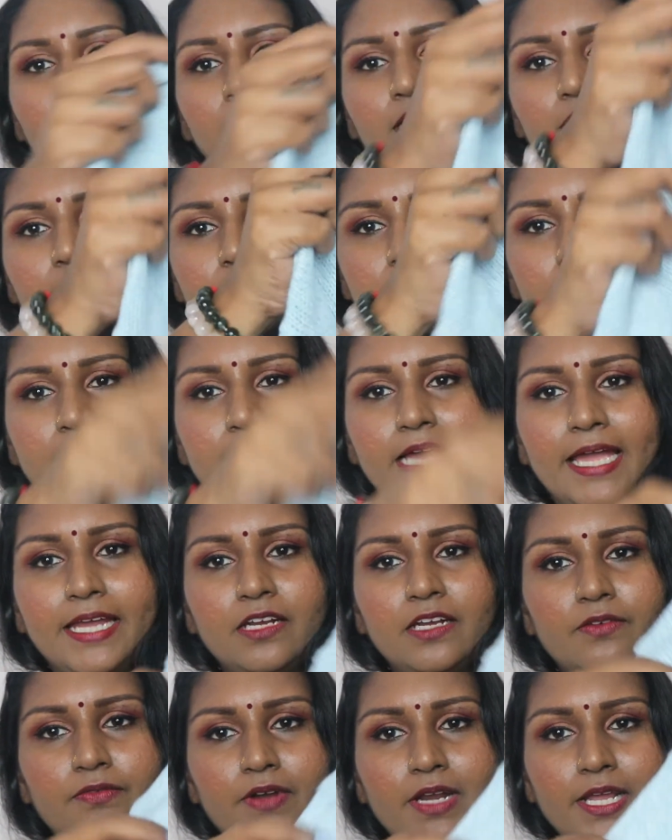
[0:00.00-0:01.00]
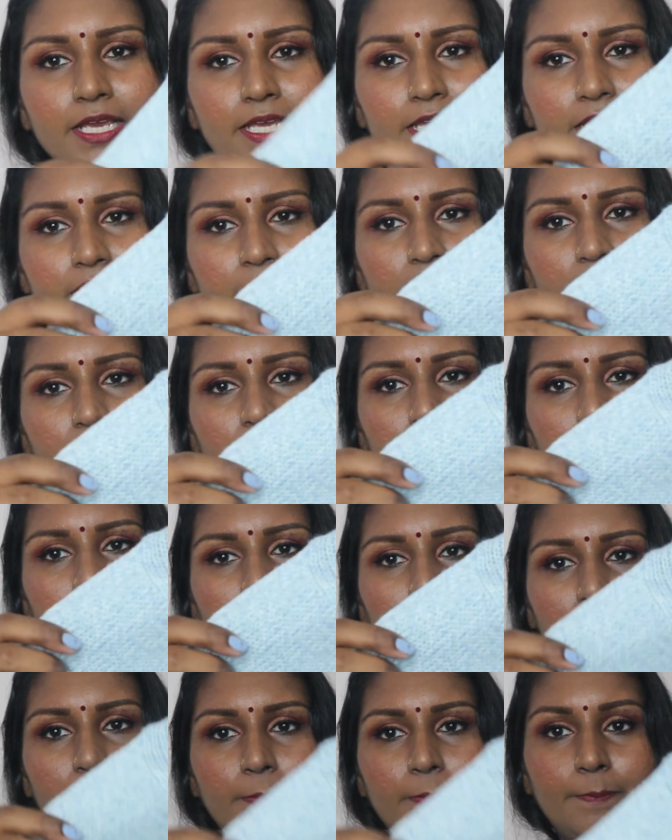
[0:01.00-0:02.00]
this kind of like a,
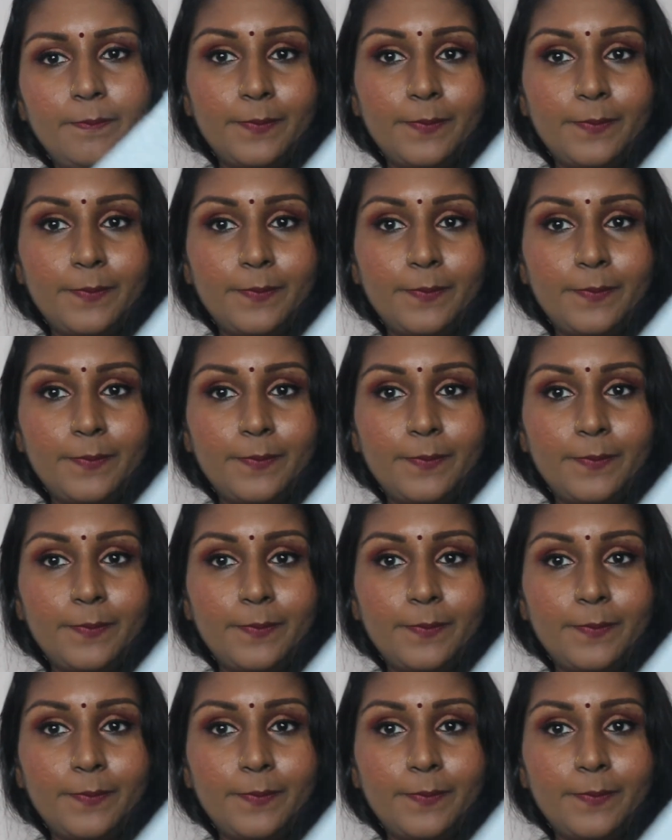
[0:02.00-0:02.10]
a